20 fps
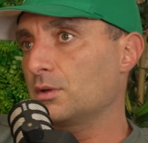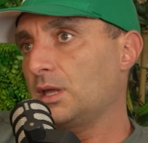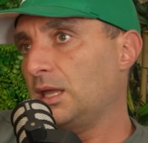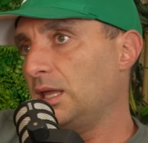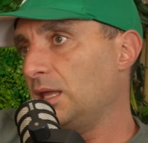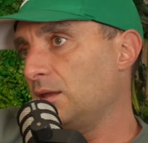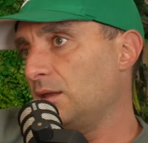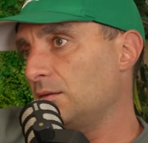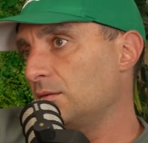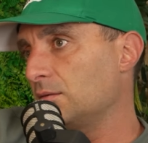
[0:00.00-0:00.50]

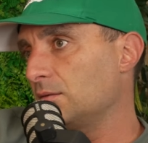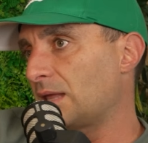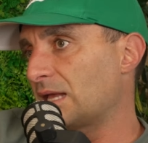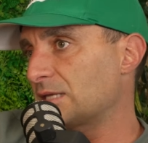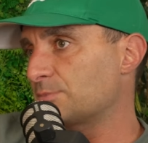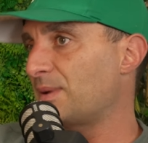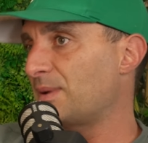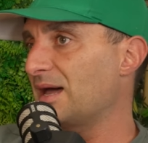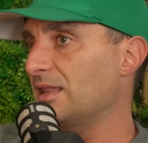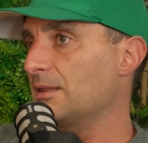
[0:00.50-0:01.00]
he
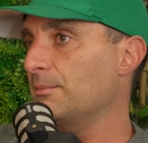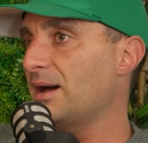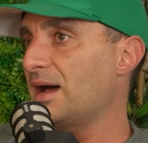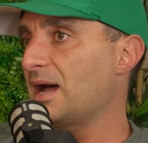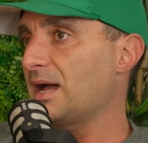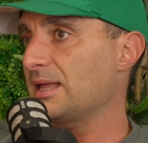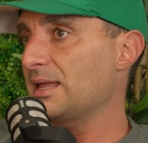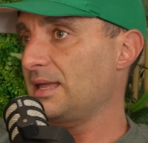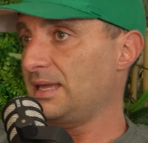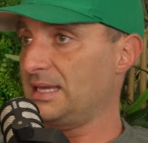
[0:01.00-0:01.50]
that's by the
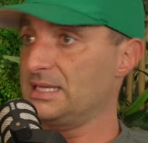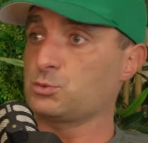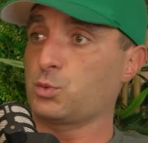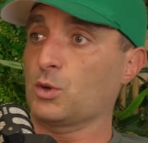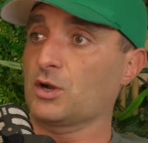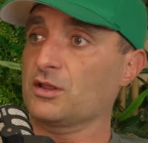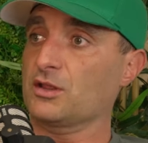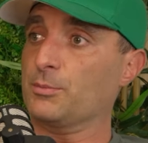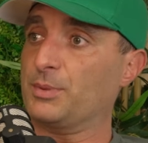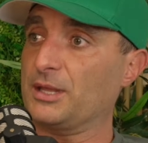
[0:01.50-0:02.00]
by. He's
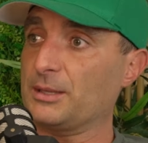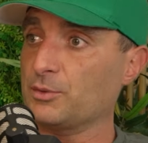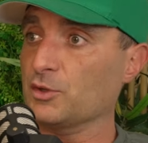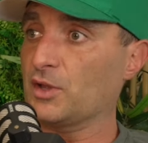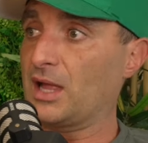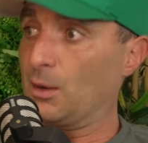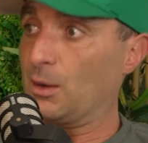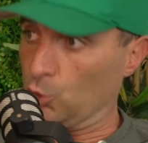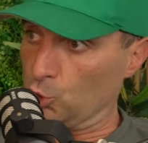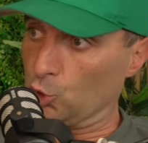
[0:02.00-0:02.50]
one of the people
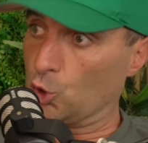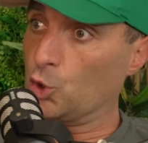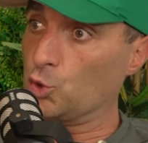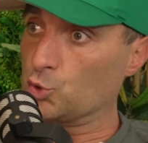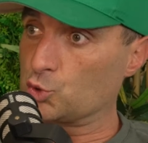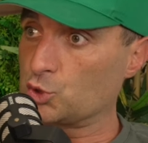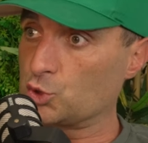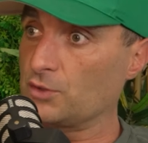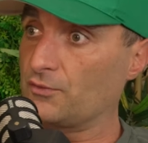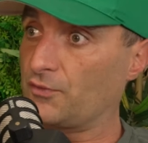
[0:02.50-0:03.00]
that I would go
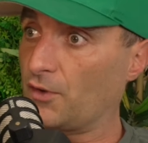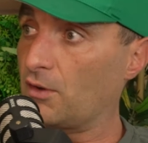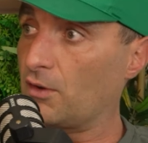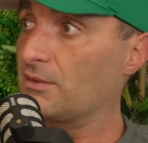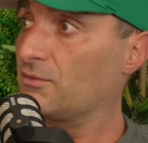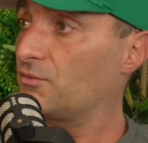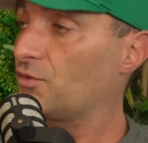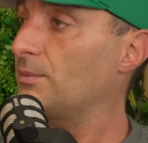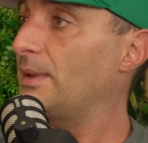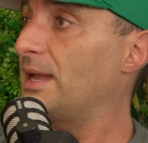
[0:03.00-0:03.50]
to for
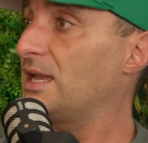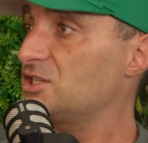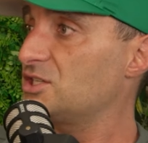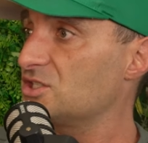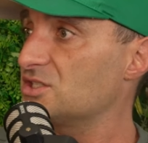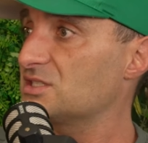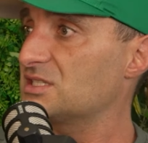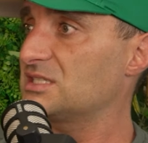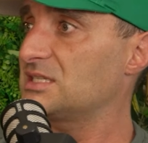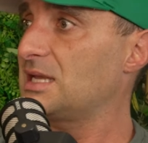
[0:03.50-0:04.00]

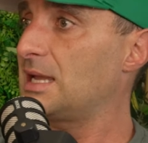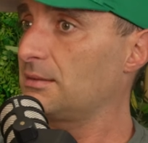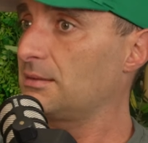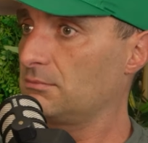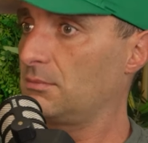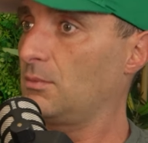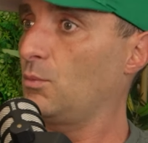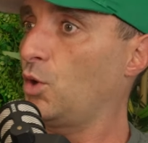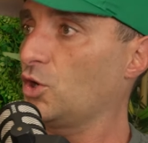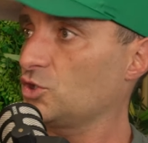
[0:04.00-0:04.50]
information to say
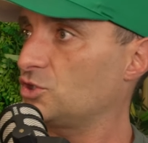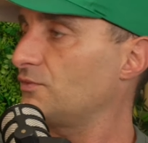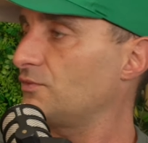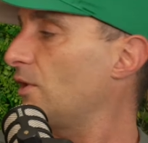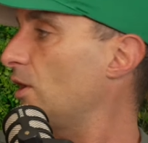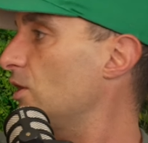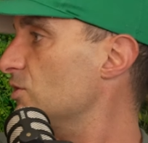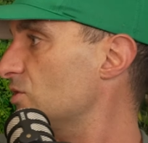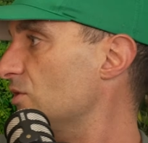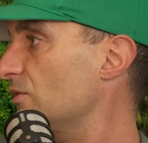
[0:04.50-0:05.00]
what's your
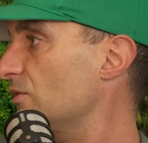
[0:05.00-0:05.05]
thoughts